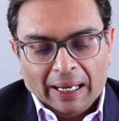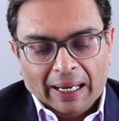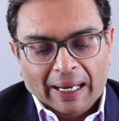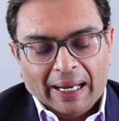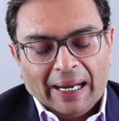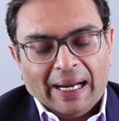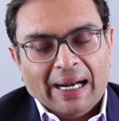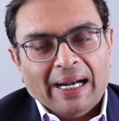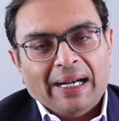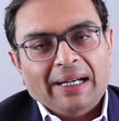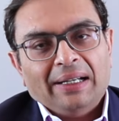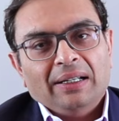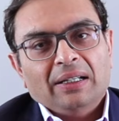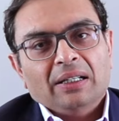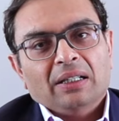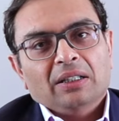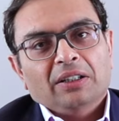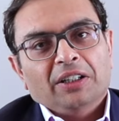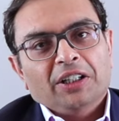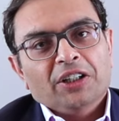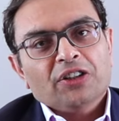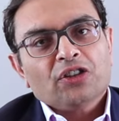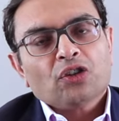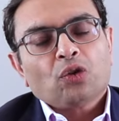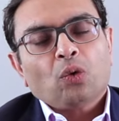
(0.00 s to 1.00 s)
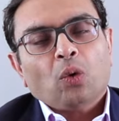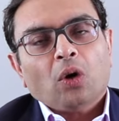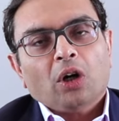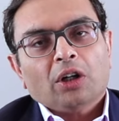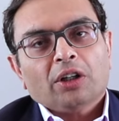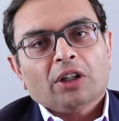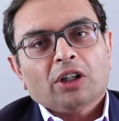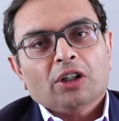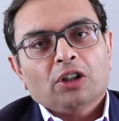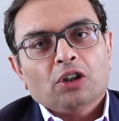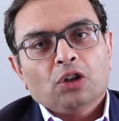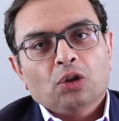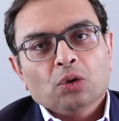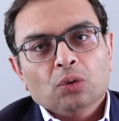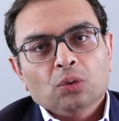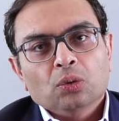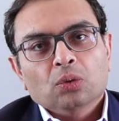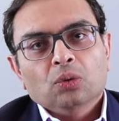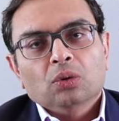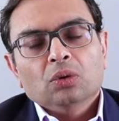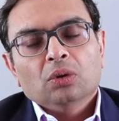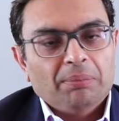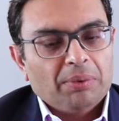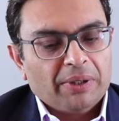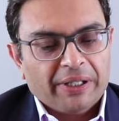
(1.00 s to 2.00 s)
And this quarter
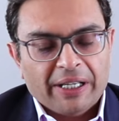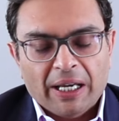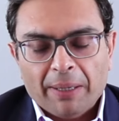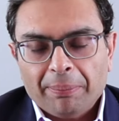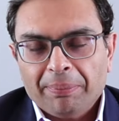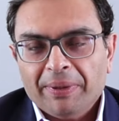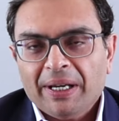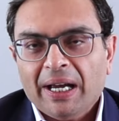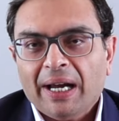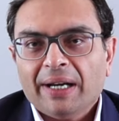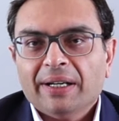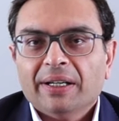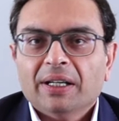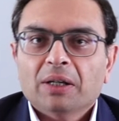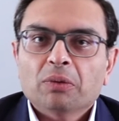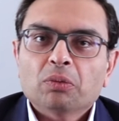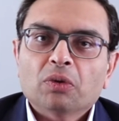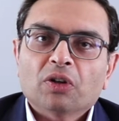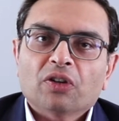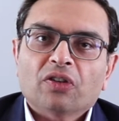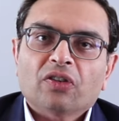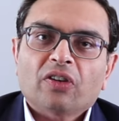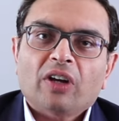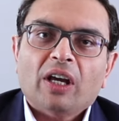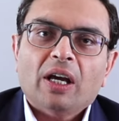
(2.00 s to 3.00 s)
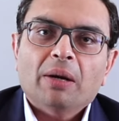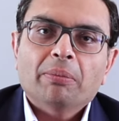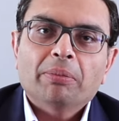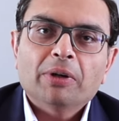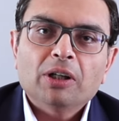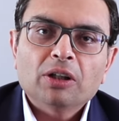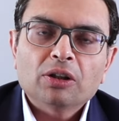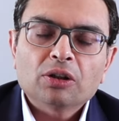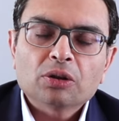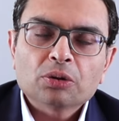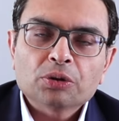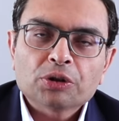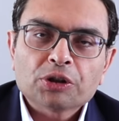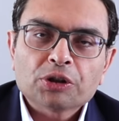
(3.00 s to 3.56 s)
too, KPIT was able to